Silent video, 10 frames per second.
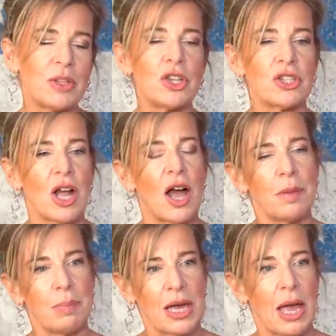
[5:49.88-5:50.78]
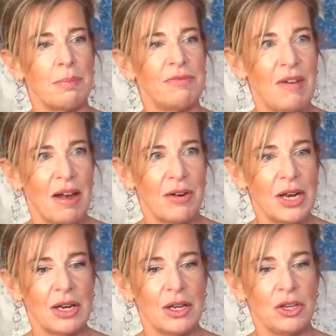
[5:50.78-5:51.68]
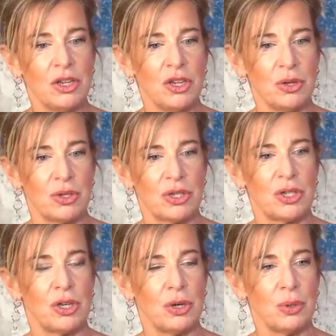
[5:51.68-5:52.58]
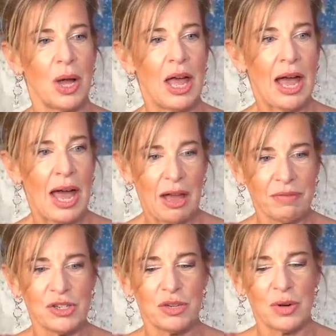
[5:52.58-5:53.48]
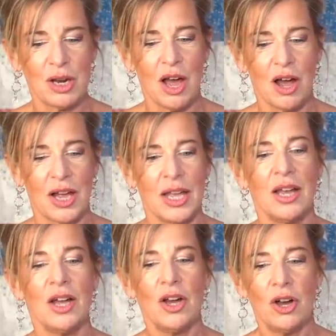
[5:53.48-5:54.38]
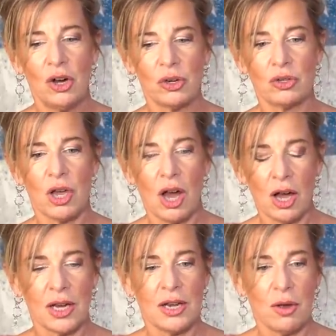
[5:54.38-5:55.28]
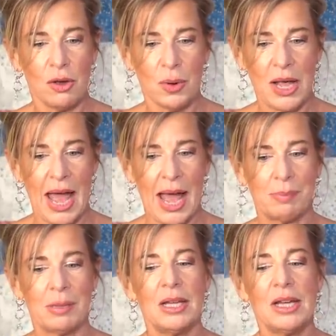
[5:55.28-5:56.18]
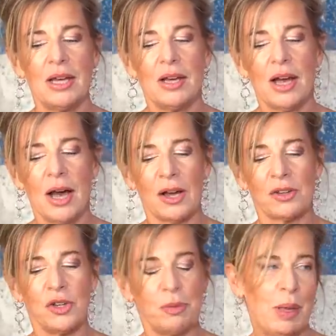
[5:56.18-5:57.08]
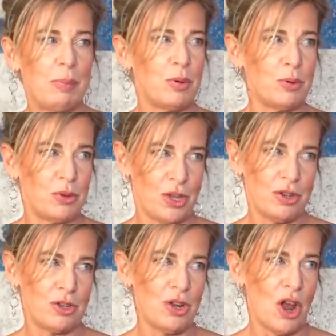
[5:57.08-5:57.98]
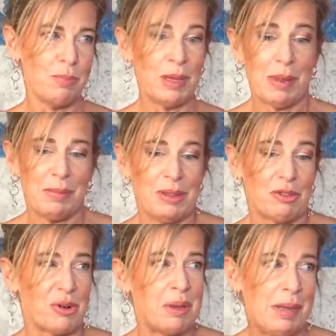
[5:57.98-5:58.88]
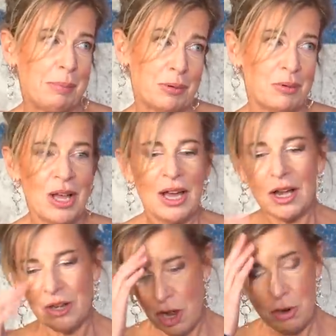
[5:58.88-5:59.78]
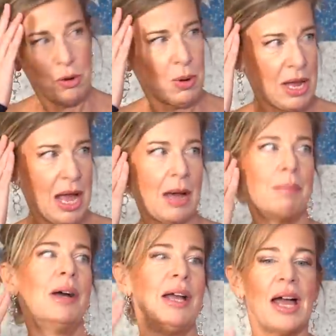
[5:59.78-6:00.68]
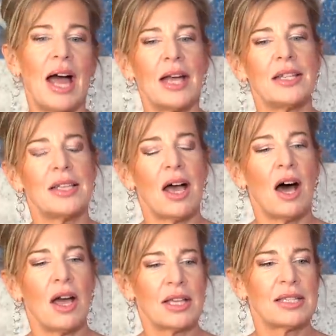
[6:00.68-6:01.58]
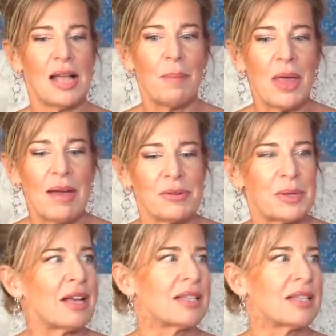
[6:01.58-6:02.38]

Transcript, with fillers: Just I became very used to having to rely on I know who I am. Uh, good people that know me, maybe three people, know who I am, and I accept that everyone